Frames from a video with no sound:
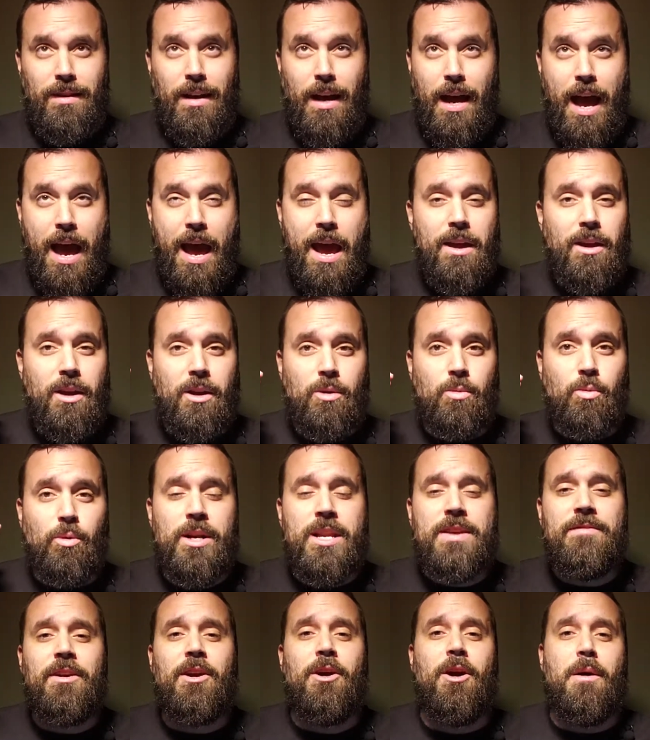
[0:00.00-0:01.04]
I wouldn't
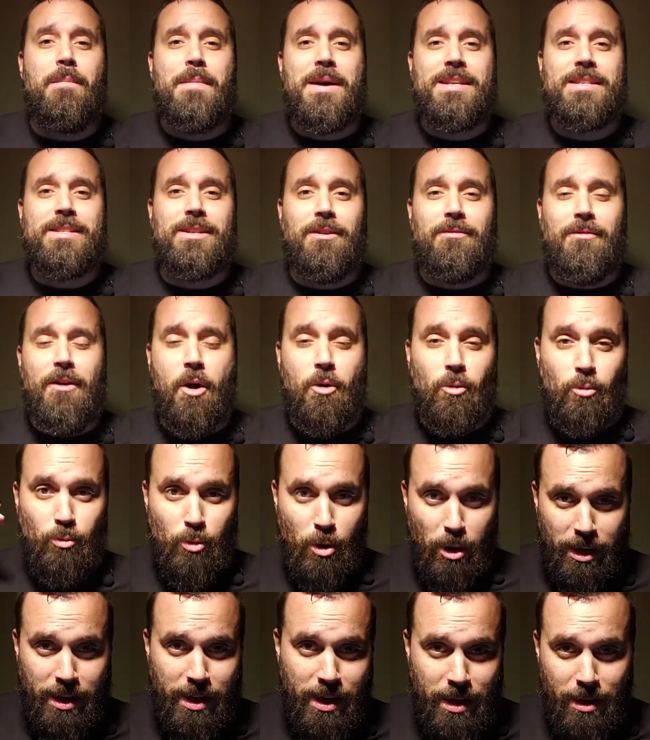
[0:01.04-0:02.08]
even call myself a
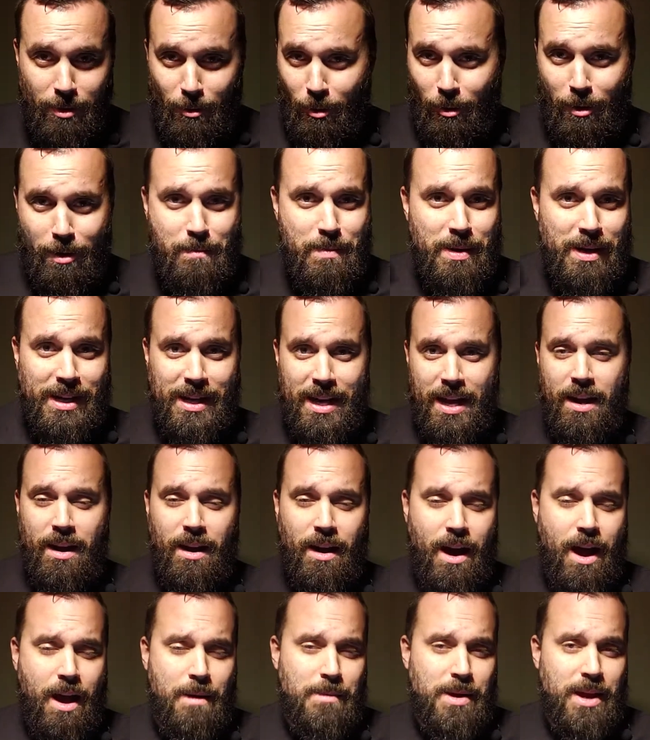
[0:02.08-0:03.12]
rookie or a
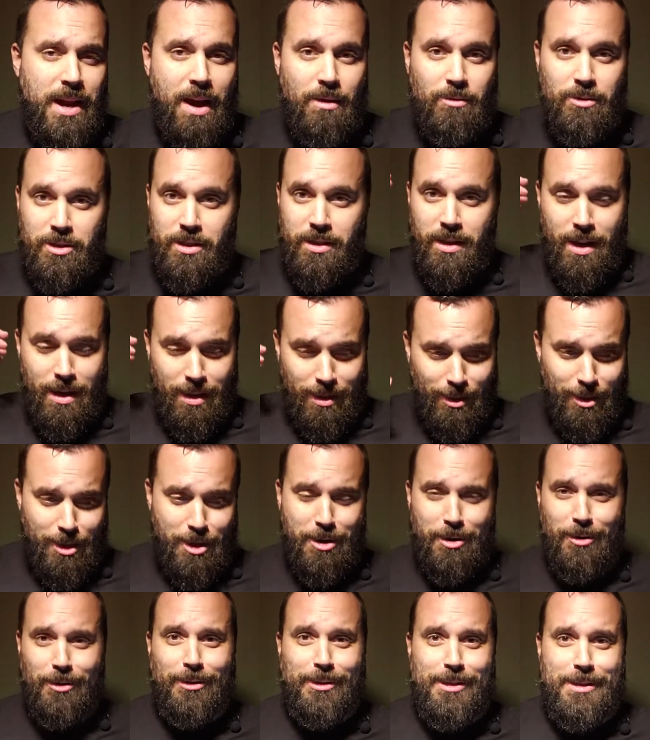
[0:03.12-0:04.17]
beginner. I mean, I was
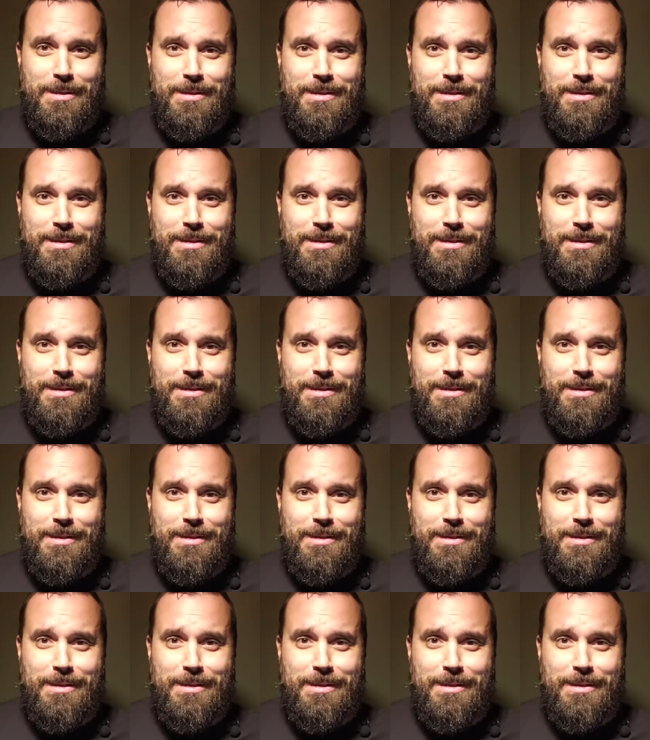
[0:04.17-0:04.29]
literally,